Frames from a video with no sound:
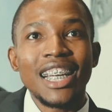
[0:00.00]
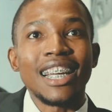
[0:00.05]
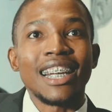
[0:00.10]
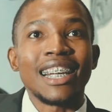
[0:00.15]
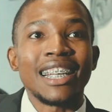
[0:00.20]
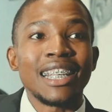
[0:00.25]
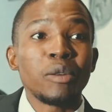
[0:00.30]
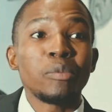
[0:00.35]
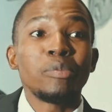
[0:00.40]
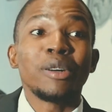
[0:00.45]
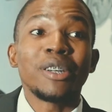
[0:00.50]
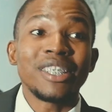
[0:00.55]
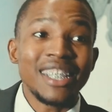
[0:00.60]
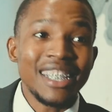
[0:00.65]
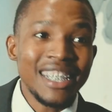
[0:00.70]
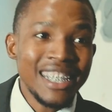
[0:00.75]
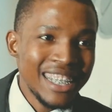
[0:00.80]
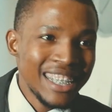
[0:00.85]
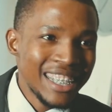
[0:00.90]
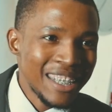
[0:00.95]
a real
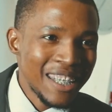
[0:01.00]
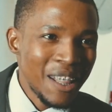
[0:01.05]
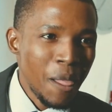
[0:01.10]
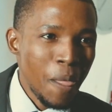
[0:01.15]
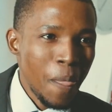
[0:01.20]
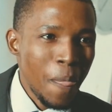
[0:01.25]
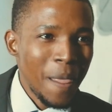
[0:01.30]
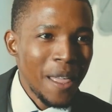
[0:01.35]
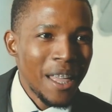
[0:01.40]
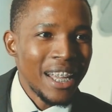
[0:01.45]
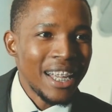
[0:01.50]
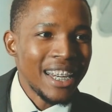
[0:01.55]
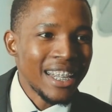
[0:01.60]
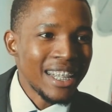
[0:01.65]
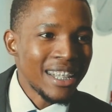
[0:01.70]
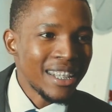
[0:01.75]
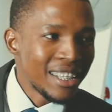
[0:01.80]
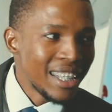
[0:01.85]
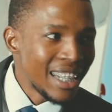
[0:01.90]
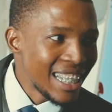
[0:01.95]
person, a
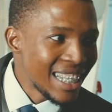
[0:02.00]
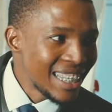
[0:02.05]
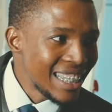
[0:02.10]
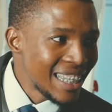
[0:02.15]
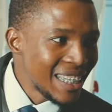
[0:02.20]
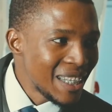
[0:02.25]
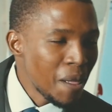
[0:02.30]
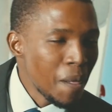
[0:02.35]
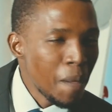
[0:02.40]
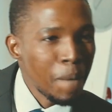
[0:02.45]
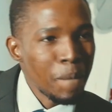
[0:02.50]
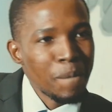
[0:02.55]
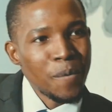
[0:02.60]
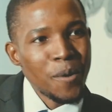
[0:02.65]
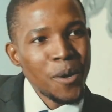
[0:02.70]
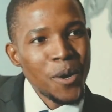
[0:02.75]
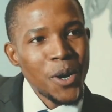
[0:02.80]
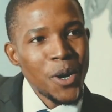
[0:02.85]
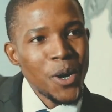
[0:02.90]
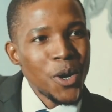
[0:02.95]
real lady.
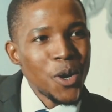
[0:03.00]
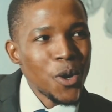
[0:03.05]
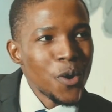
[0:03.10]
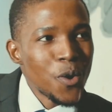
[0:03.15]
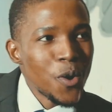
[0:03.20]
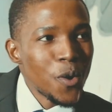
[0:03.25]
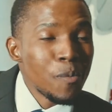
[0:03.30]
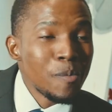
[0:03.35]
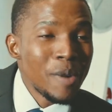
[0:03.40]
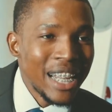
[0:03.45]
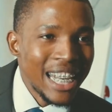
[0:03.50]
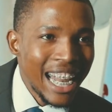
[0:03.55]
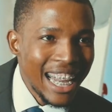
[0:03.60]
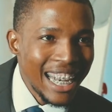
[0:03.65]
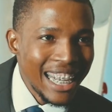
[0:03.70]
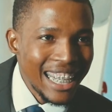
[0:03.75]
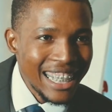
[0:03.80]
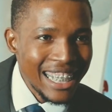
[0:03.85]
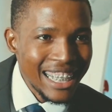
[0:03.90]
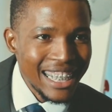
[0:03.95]
Khomela
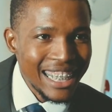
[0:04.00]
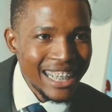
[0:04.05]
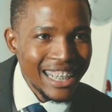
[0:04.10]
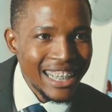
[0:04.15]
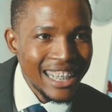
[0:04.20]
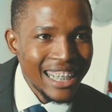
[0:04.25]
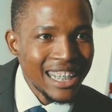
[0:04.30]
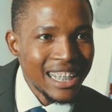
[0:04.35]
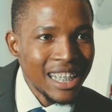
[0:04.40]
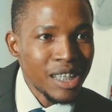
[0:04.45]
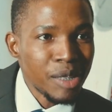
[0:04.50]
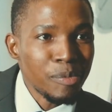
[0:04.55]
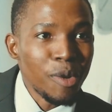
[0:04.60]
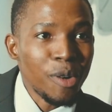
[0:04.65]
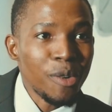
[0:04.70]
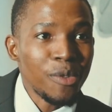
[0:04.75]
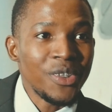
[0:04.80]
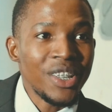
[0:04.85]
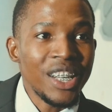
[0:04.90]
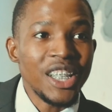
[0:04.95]
lady. It's a
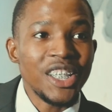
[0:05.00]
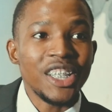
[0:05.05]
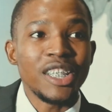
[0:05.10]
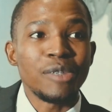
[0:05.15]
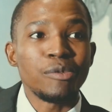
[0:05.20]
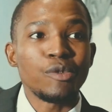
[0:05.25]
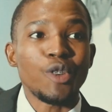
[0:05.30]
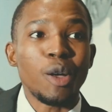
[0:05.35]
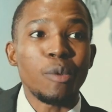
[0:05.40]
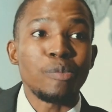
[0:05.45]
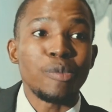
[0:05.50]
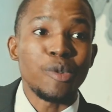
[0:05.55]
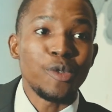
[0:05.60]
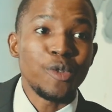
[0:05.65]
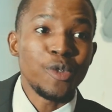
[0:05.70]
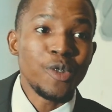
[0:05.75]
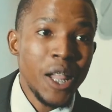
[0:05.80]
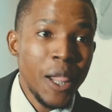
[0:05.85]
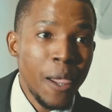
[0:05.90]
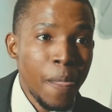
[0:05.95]
small village in
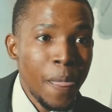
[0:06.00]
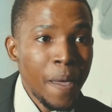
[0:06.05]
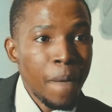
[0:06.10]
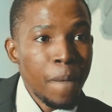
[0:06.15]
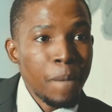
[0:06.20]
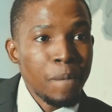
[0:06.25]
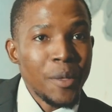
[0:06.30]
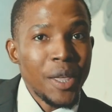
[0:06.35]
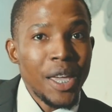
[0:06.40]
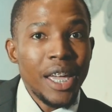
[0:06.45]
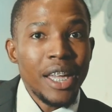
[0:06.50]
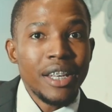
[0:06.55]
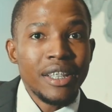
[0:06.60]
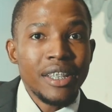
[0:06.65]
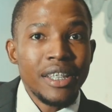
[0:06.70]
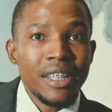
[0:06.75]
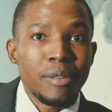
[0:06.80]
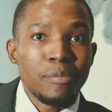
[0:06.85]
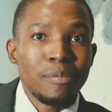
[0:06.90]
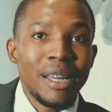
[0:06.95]
Tswapong.
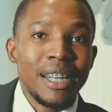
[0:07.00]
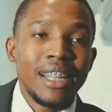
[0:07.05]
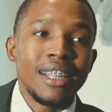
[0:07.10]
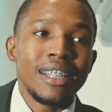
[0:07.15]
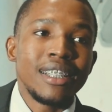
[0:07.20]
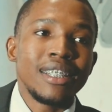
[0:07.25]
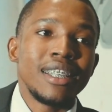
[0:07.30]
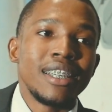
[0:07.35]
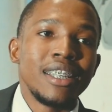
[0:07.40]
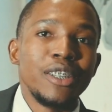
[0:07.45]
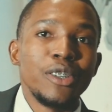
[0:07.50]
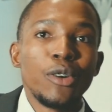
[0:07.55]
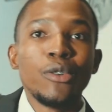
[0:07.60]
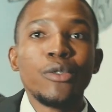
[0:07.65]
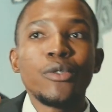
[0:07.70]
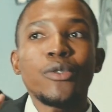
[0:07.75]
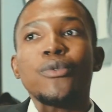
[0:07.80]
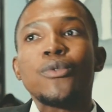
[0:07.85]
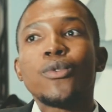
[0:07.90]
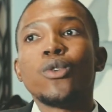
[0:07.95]
And the Manaledi, they're
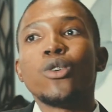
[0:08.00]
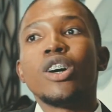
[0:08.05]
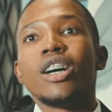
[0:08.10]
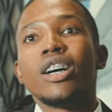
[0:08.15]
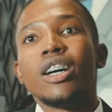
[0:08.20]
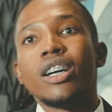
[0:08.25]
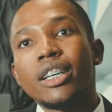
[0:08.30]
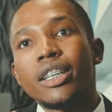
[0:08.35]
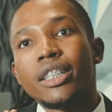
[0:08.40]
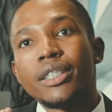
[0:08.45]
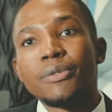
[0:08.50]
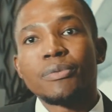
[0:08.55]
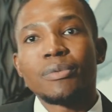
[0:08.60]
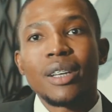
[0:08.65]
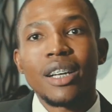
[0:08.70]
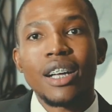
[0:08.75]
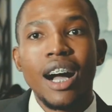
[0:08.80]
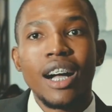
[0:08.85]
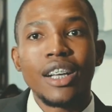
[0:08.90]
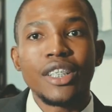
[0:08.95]
known for
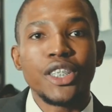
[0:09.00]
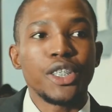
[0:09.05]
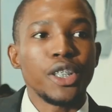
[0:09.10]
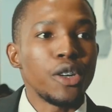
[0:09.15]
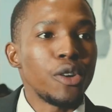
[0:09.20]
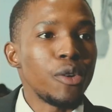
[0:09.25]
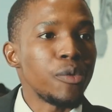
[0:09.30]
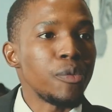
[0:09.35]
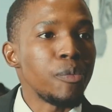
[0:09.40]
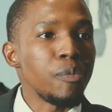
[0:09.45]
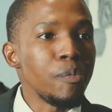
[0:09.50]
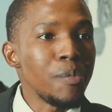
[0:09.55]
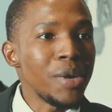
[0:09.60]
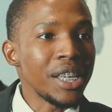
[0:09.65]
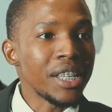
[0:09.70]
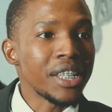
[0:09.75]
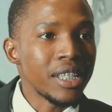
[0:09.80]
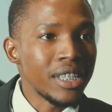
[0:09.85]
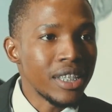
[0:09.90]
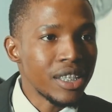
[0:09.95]
the culture of
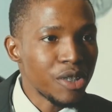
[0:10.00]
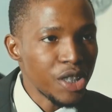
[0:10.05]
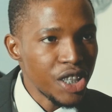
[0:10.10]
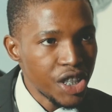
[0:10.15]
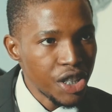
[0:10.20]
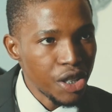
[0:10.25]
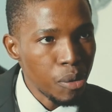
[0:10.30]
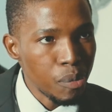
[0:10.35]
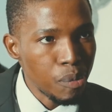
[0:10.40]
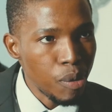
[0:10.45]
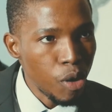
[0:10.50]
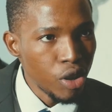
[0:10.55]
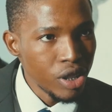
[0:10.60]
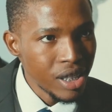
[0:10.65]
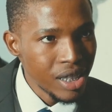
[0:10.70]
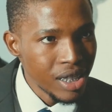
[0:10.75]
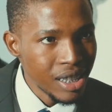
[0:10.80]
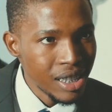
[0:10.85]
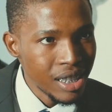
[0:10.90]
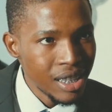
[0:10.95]
making traditional
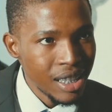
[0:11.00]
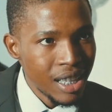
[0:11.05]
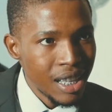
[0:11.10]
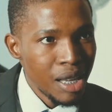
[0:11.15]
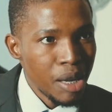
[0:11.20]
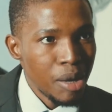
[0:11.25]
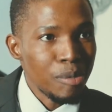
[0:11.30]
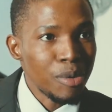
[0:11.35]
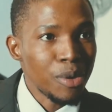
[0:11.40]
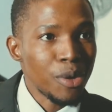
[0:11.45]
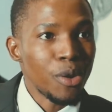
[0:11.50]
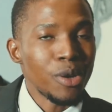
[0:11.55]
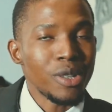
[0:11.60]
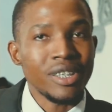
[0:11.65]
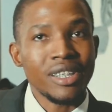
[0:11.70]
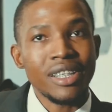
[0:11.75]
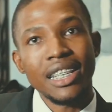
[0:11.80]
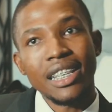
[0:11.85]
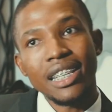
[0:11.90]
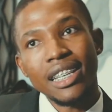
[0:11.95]
pots
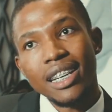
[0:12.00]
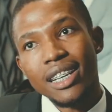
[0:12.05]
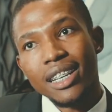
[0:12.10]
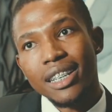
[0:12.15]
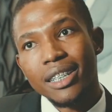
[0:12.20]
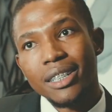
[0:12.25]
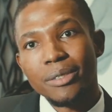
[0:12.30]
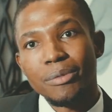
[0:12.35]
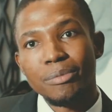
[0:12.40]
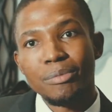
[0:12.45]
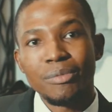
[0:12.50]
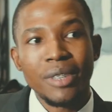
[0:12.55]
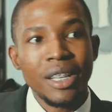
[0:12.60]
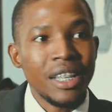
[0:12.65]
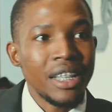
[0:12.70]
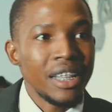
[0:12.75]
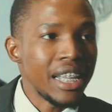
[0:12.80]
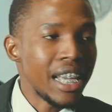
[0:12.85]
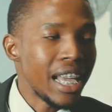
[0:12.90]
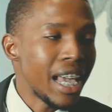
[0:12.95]
because they
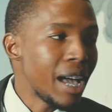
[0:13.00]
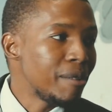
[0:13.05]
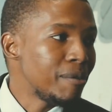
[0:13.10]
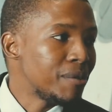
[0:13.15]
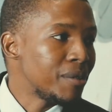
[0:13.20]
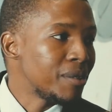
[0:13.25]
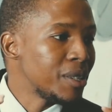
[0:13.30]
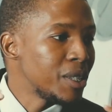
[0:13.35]
have,